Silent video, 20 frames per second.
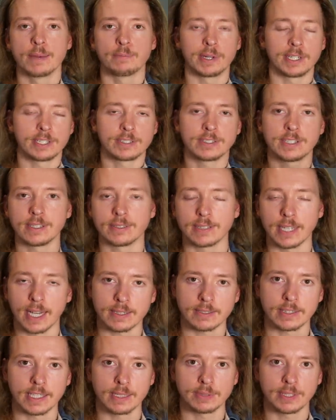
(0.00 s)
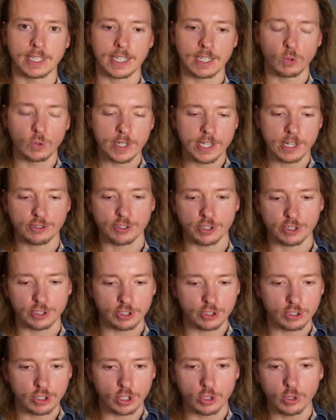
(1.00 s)
But it's the exact same thing. We are just
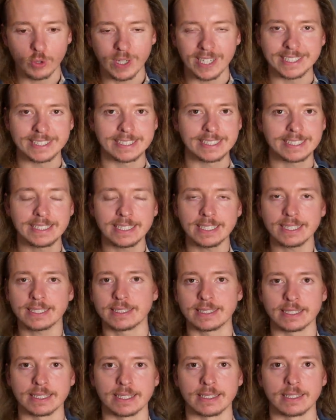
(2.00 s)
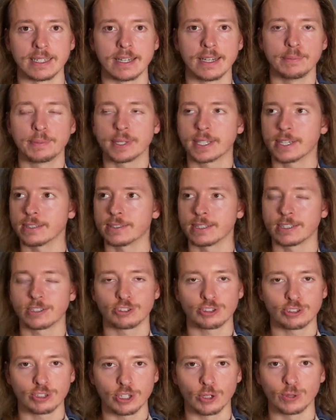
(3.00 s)
so addicted because it's
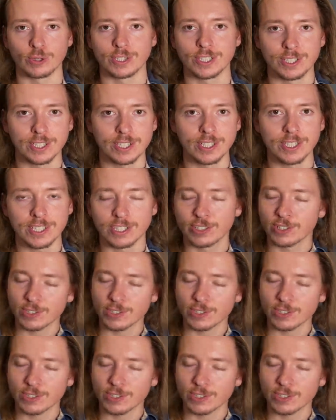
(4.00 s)
so good.